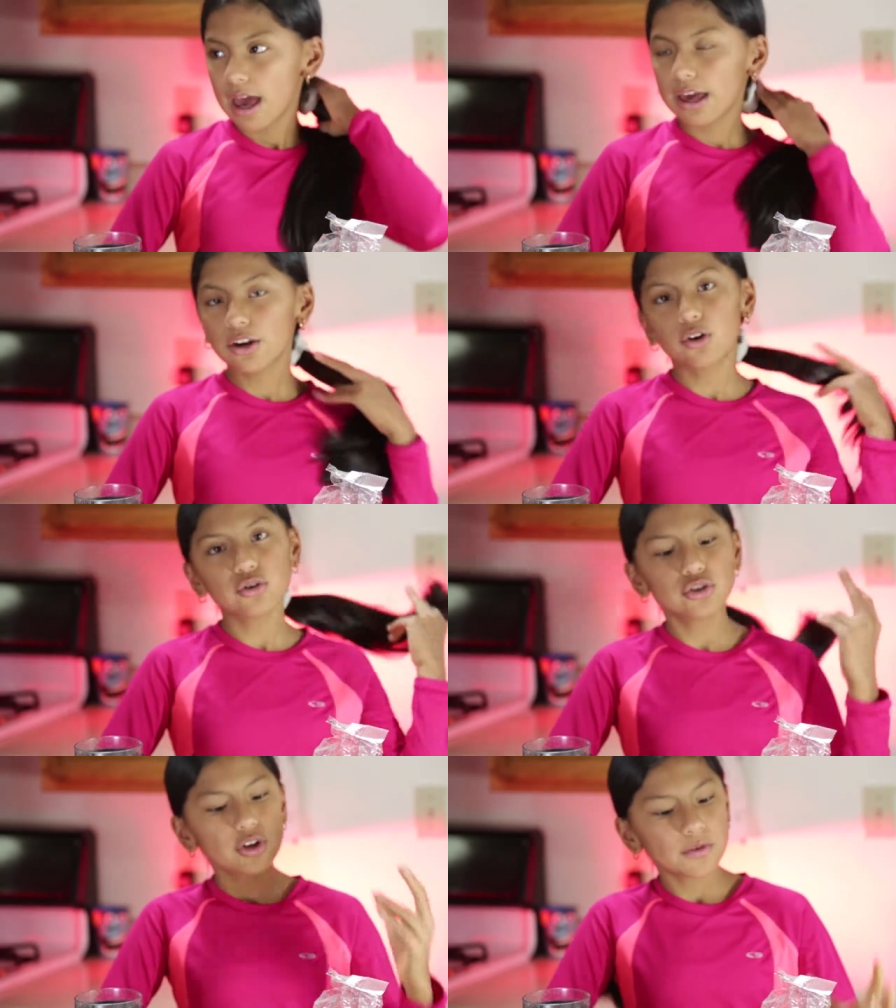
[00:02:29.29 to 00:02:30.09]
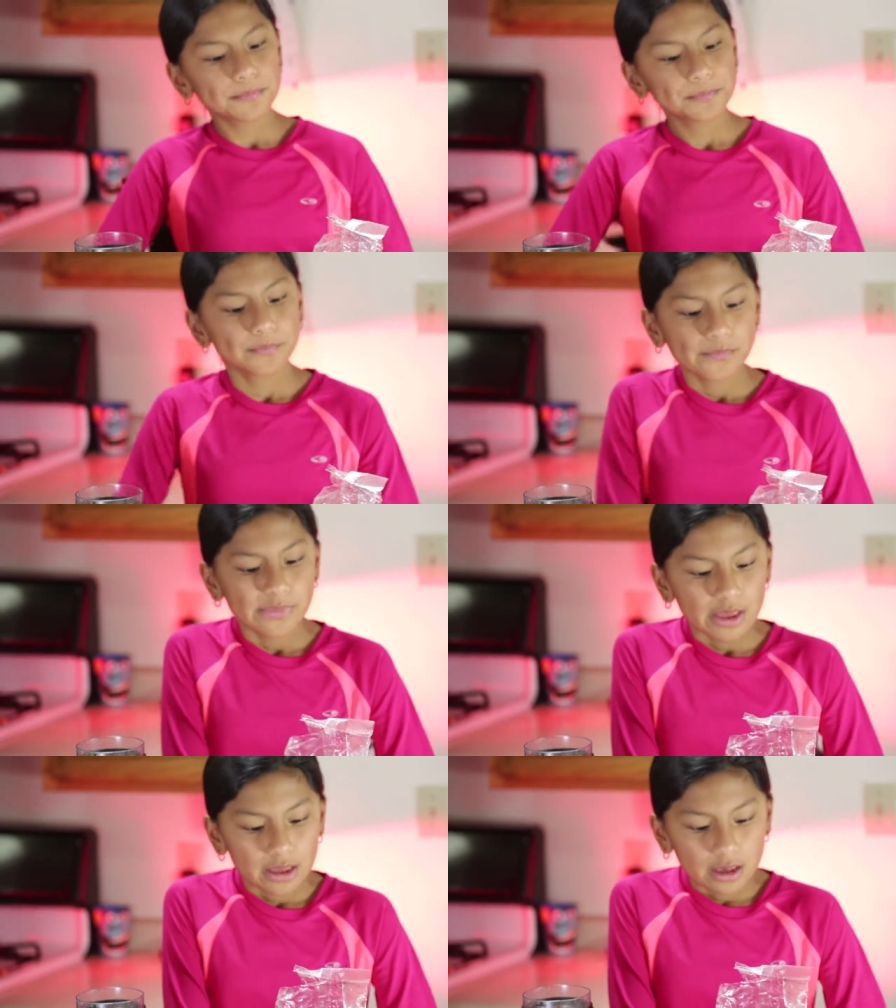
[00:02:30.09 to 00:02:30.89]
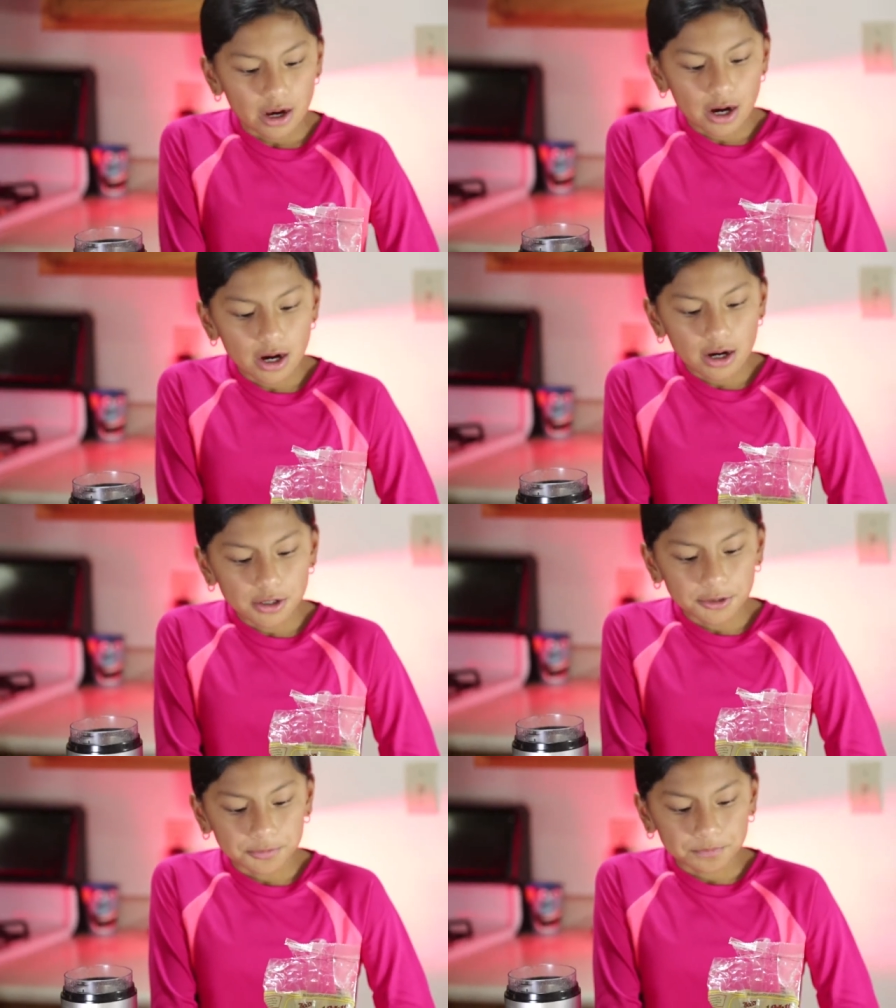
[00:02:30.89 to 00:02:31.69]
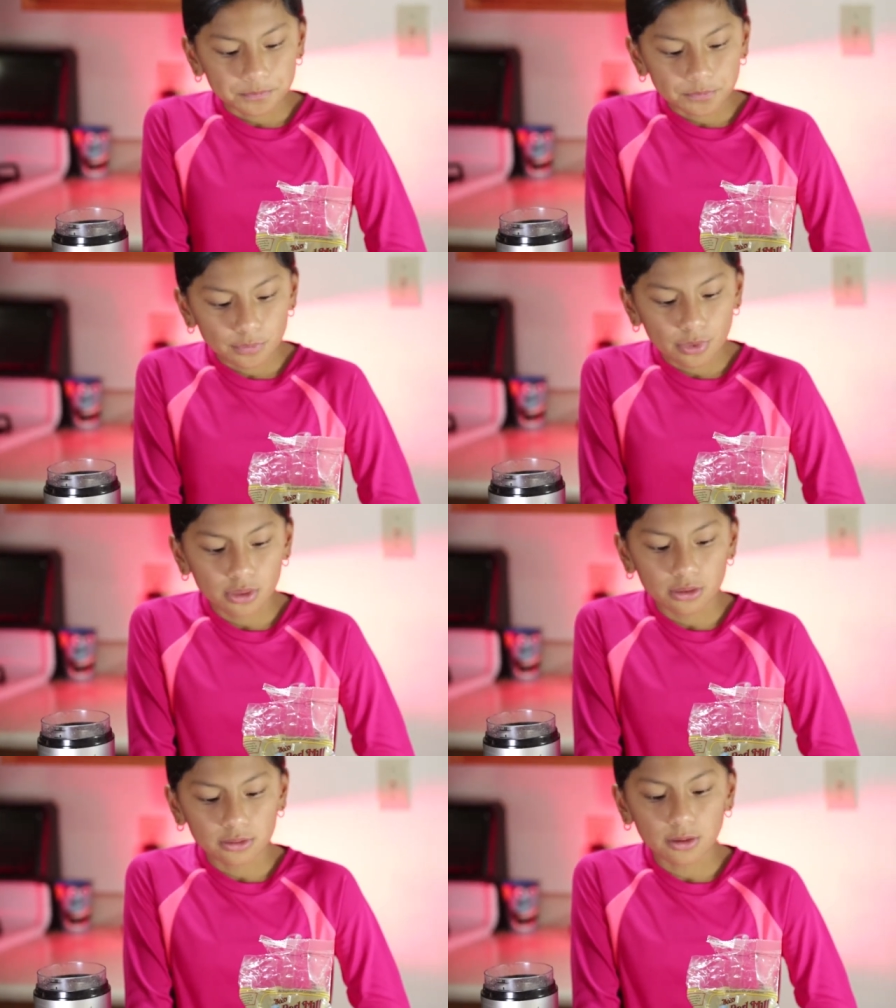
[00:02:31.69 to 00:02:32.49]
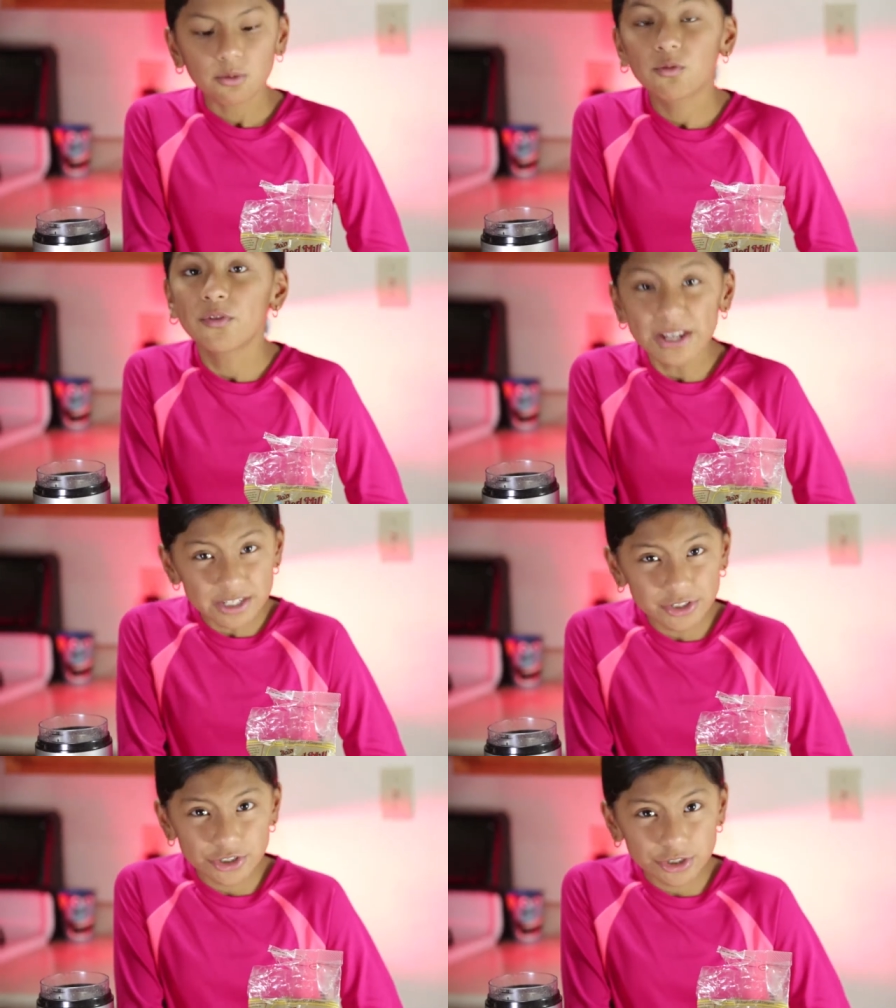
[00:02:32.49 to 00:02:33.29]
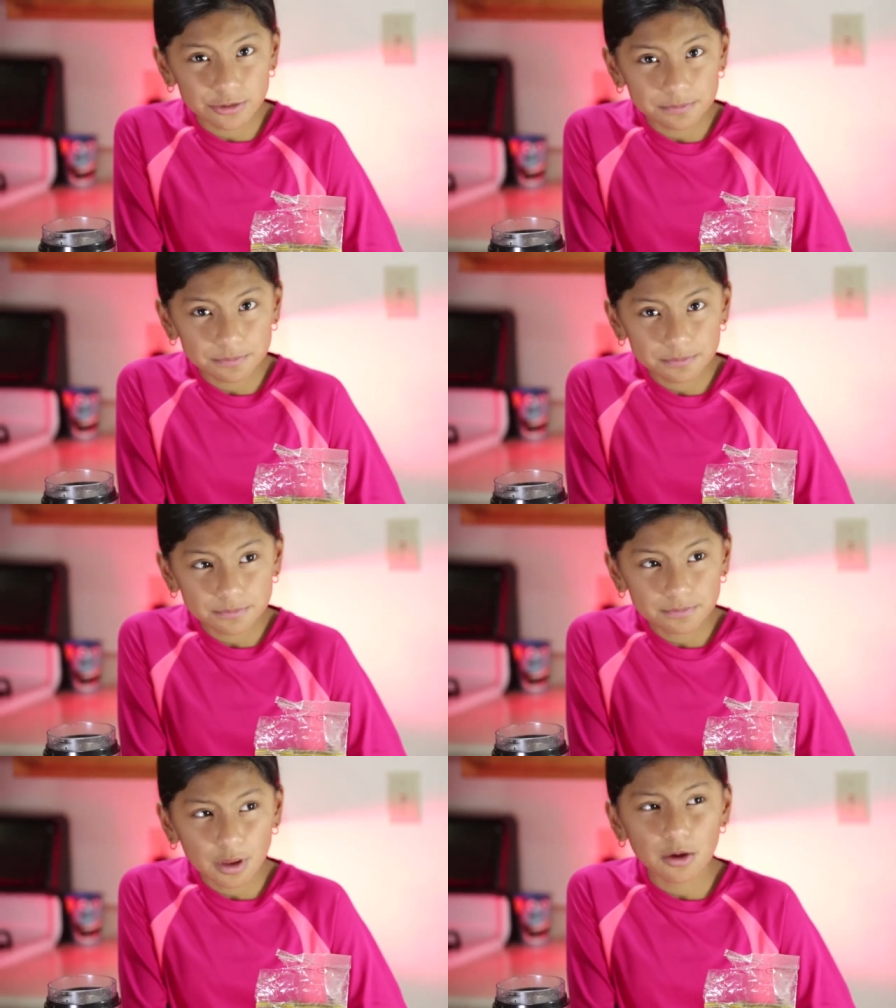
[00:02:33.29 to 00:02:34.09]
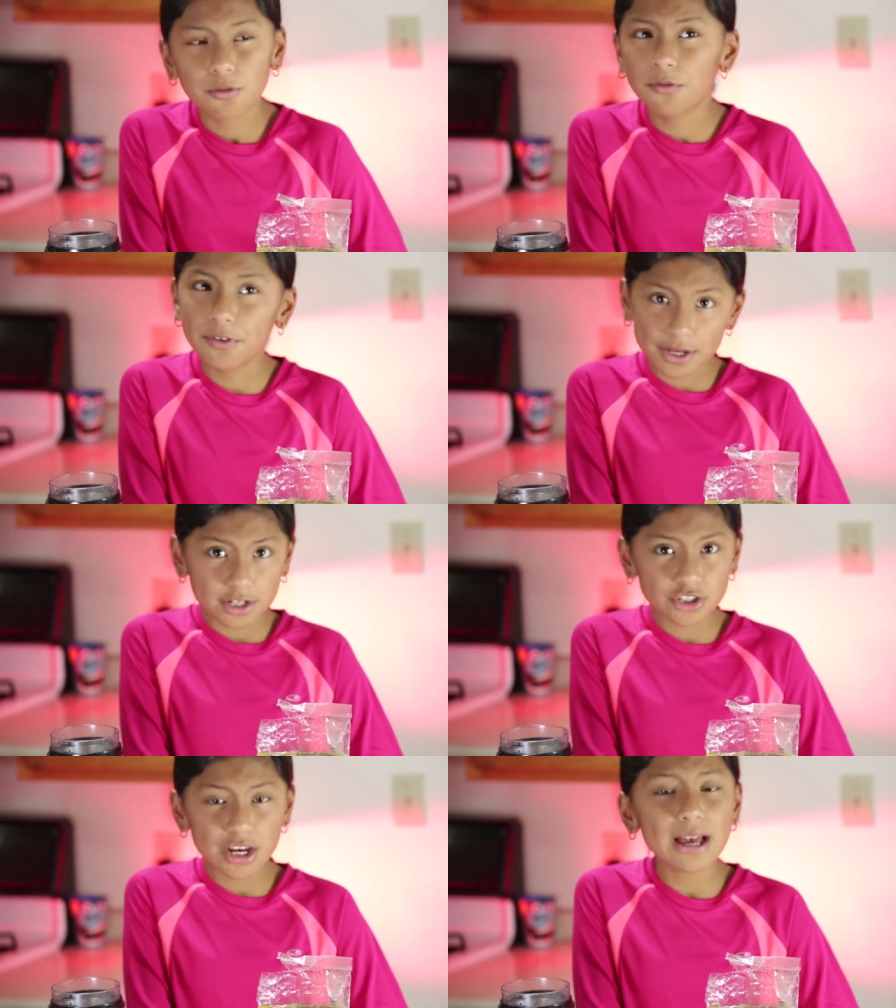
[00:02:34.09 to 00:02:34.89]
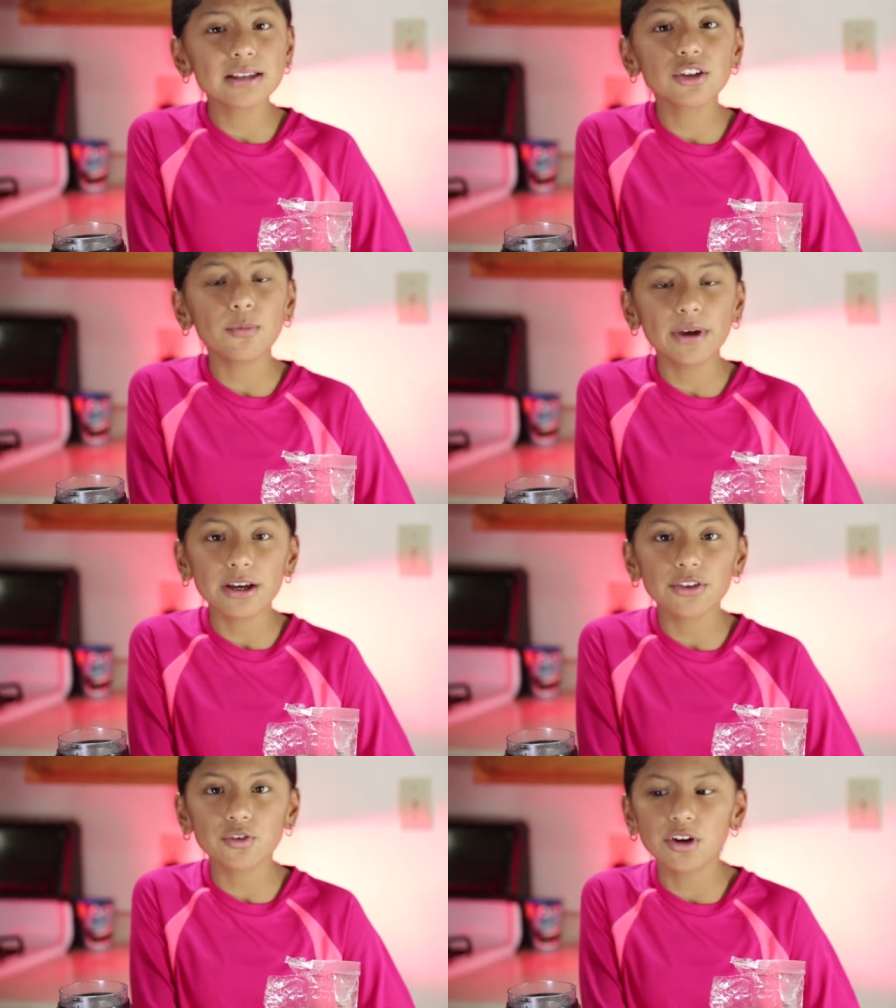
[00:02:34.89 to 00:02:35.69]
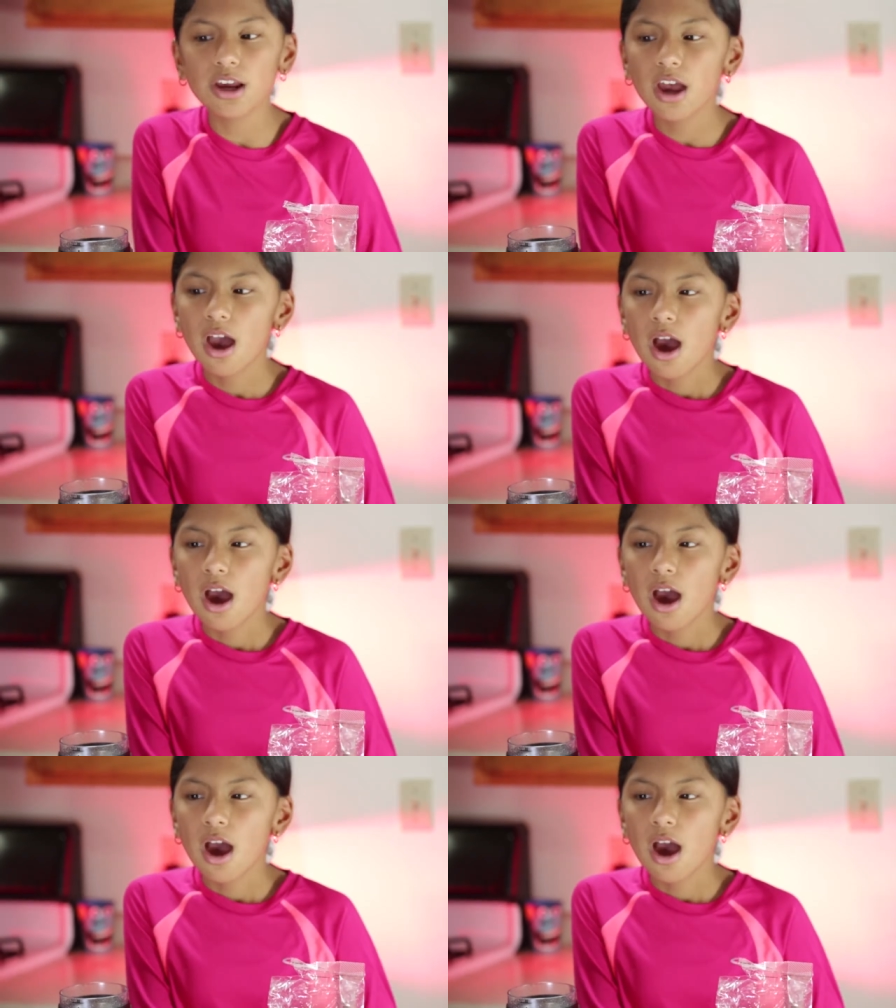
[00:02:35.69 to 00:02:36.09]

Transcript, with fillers: And also, um, fish, fish has omega-3,